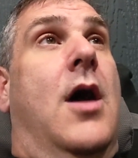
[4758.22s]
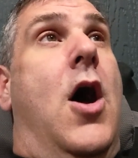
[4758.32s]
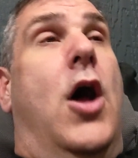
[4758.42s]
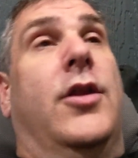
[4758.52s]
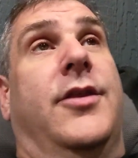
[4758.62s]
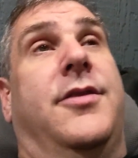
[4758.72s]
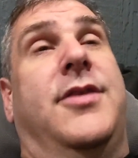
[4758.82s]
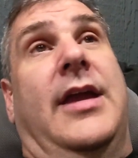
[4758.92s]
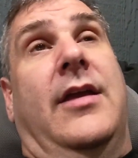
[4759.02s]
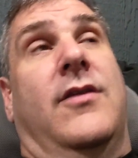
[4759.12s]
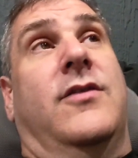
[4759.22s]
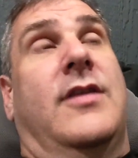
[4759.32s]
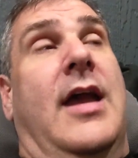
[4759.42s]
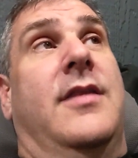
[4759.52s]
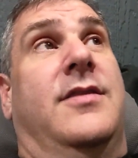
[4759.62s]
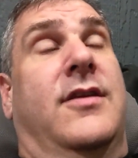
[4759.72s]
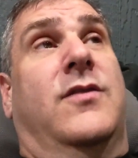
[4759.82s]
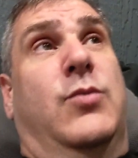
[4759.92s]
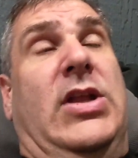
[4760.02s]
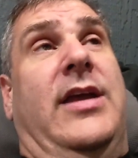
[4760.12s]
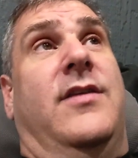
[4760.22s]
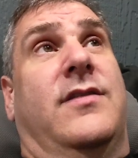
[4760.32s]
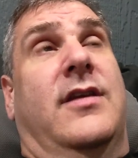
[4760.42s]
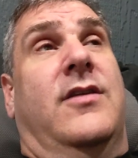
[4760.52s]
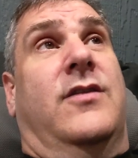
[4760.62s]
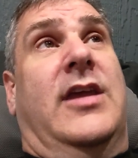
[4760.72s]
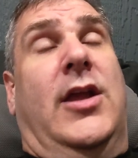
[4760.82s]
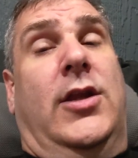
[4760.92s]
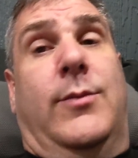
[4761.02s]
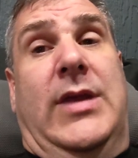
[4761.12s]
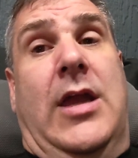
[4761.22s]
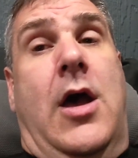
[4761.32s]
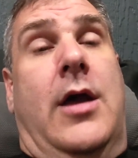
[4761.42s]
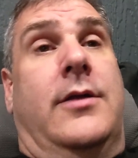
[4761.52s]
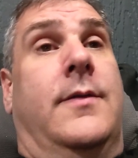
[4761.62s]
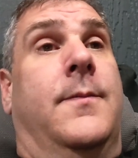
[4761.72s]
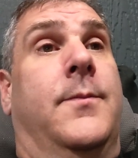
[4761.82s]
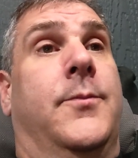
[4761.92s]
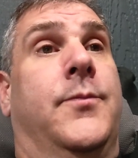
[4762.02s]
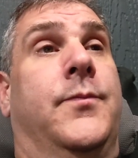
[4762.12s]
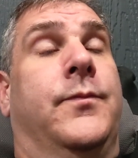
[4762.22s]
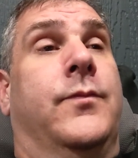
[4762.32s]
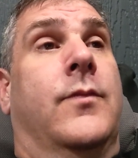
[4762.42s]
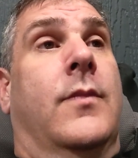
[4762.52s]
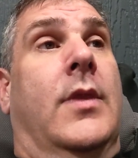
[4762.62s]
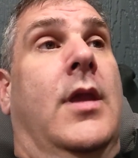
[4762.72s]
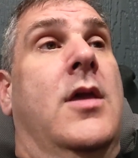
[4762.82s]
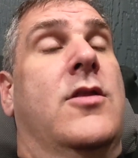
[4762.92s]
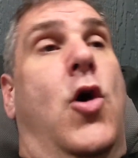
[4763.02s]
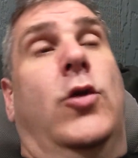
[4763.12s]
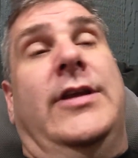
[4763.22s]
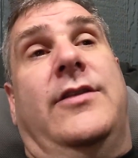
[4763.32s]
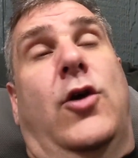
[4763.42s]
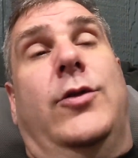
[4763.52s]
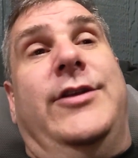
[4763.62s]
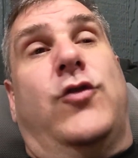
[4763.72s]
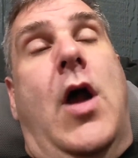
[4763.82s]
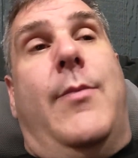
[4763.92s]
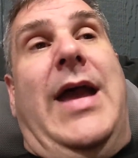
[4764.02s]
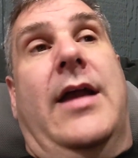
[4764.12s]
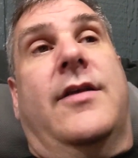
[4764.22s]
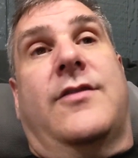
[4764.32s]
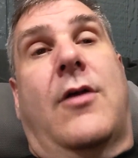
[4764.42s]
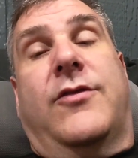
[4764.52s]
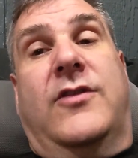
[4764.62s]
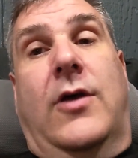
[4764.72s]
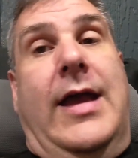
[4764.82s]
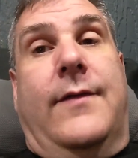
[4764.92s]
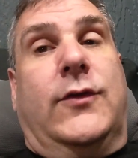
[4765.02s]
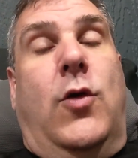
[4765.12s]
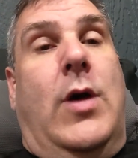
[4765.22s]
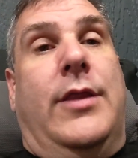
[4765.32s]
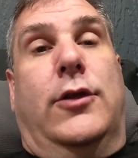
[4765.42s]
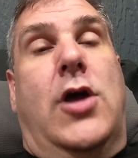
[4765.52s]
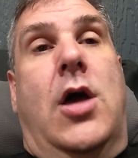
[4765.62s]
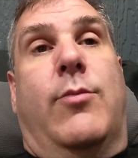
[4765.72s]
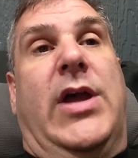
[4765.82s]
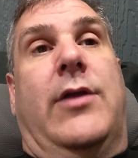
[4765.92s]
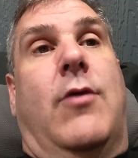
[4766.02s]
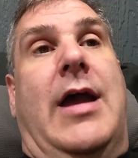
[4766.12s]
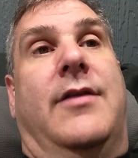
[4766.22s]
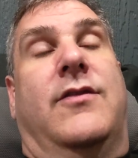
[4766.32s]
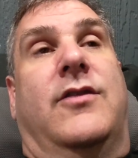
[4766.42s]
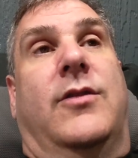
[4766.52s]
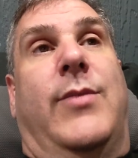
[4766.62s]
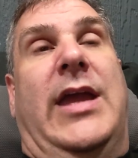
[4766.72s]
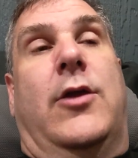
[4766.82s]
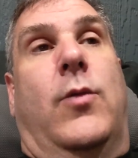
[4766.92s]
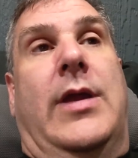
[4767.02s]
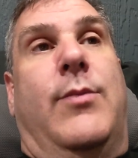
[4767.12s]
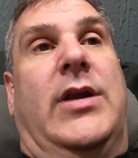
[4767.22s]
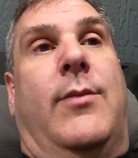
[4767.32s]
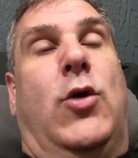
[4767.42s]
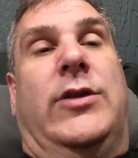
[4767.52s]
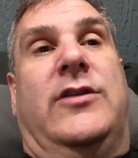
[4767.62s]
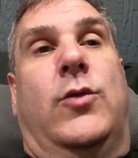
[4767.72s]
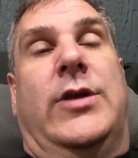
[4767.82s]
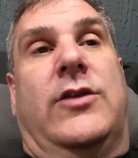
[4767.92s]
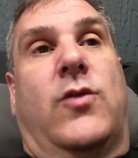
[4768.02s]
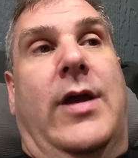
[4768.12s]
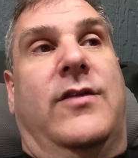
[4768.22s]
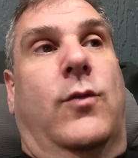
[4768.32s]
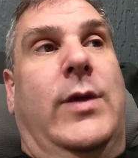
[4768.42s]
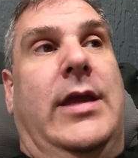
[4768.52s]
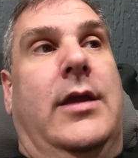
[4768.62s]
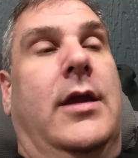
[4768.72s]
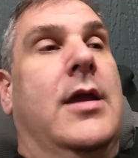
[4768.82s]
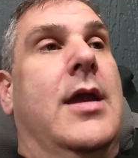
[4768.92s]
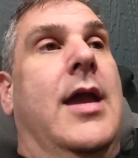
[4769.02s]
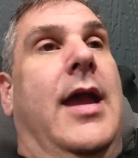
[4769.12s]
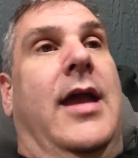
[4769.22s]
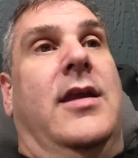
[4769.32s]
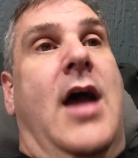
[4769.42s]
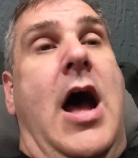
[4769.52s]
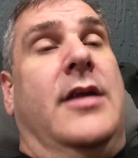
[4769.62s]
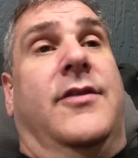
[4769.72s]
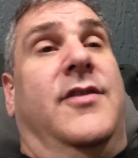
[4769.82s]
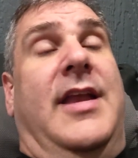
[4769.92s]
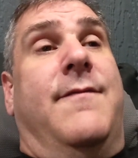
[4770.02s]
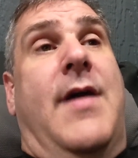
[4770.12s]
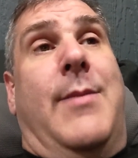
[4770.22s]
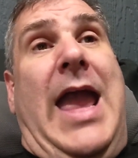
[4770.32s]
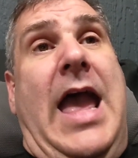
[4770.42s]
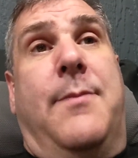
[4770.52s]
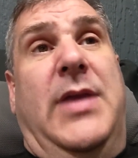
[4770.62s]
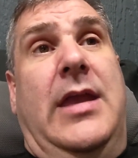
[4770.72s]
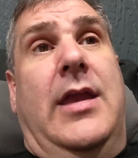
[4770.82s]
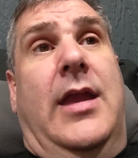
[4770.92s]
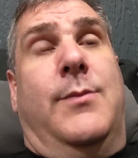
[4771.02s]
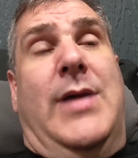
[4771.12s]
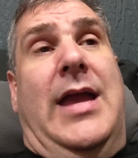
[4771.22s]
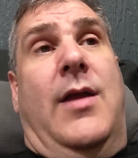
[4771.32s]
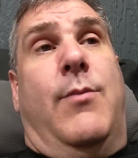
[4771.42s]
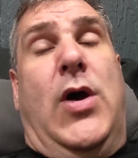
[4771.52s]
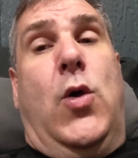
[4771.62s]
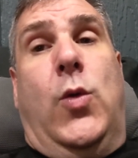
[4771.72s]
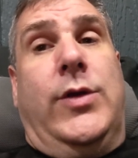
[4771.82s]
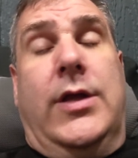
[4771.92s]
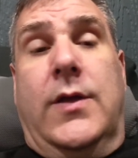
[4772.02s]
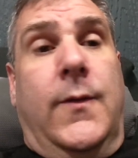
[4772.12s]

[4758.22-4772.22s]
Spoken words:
all the things that this place is killing me on. The only drawback is I'll still have to go on the long bike rides to the bakery, but I'm only doing it twice a week. And honestly, if I'm happy in my abode,